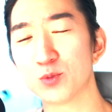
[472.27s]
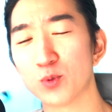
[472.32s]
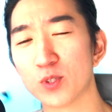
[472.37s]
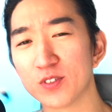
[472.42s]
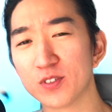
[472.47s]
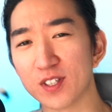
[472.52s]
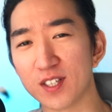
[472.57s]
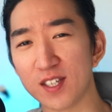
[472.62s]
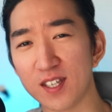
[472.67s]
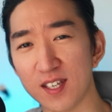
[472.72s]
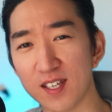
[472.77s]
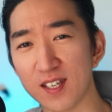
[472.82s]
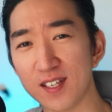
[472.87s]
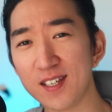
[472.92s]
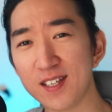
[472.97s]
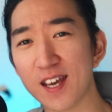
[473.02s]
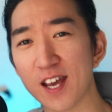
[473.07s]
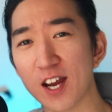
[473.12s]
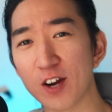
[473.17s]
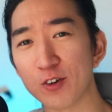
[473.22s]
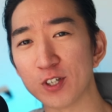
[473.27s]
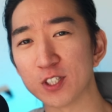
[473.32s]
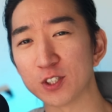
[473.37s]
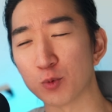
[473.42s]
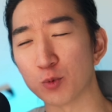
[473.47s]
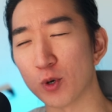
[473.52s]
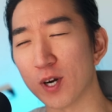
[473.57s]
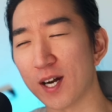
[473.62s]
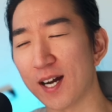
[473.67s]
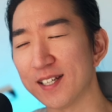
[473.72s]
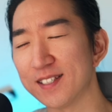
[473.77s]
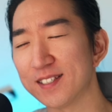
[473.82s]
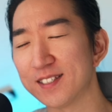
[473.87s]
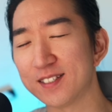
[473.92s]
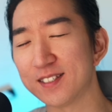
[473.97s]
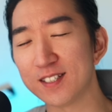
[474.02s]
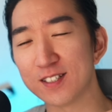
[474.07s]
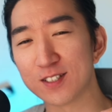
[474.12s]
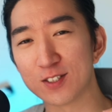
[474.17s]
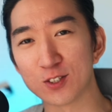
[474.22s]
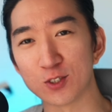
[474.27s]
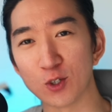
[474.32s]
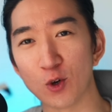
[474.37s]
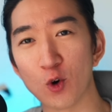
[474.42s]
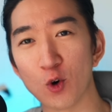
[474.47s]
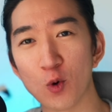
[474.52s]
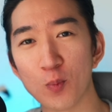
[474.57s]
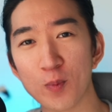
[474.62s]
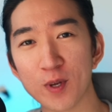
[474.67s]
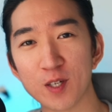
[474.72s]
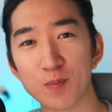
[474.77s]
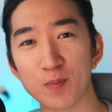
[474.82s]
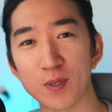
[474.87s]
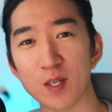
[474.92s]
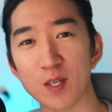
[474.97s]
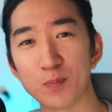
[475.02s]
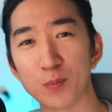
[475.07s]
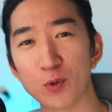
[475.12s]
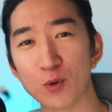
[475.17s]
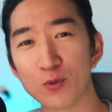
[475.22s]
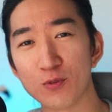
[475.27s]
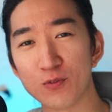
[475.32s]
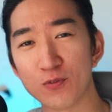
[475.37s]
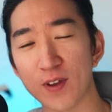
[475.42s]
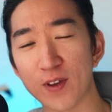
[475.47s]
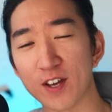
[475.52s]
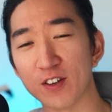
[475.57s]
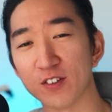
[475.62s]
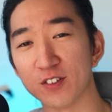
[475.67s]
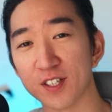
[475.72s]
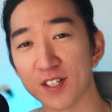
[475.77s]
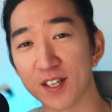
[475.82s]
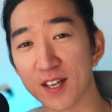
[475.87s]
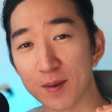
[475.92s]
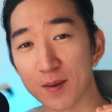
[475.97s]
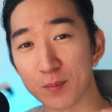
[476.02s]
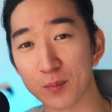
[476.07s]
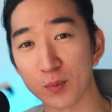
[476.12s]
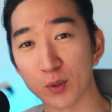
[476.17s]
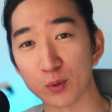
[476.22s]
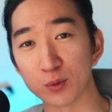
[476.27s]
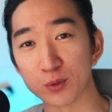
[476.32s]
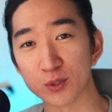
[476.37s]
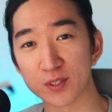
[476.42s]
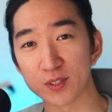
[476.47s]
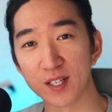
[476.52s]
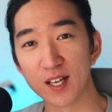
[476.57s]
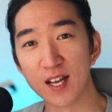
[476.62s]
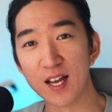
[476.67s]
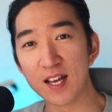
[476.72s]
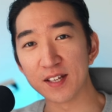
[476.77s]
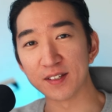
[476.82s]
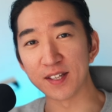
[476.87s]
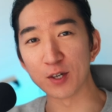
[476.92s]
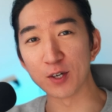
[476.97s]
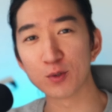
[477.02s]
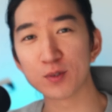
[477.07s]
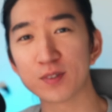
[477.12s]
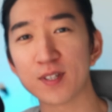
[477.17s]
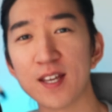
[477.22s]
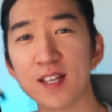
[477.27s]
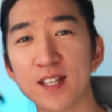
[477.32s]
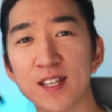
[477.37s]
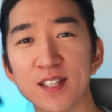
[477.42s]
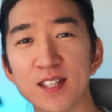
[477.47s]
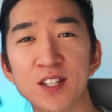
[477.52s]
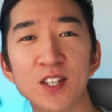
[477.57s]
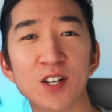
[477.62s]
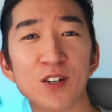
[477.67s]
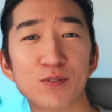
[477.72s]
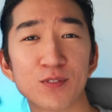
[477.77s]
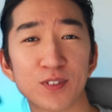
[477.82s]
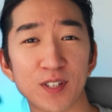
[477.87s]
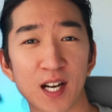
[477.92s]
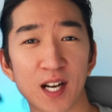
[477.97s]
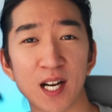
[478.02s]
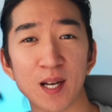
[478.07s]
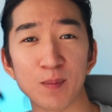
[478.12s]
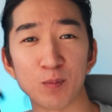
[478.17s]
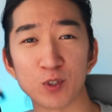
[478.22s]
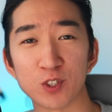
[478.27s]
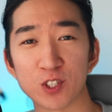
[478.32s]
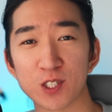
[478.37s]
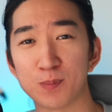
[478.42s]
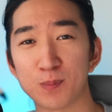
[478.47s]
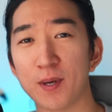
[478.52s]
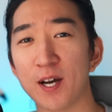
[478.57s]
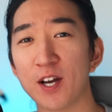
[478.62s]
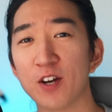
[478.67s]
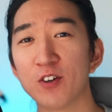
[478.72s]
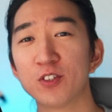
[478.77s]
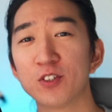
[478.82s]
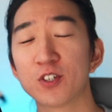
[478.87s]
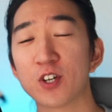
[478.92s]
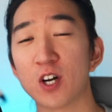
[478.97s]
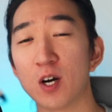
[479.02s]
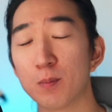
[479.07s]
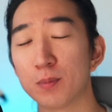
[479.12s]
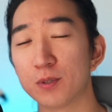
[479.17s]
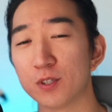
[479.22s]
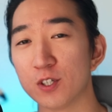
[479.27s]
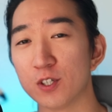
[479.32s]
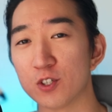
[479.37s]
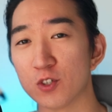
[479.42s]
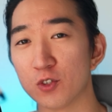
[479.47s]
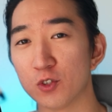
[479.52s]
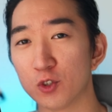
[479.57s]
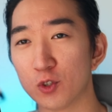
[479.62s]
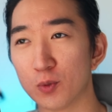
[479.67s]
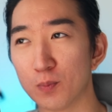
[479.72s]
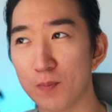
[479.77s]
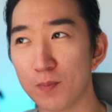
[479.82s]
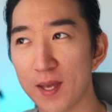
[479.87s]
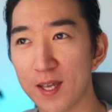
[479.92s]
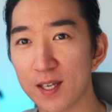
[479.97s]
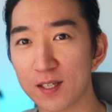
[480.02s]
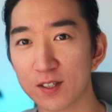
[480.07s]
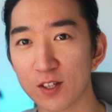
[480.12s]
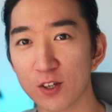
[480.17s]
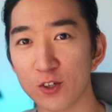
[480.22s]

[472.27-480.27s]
one of the key areas where I see so many people failing at most. They don't take enough time to spy on the competition to make their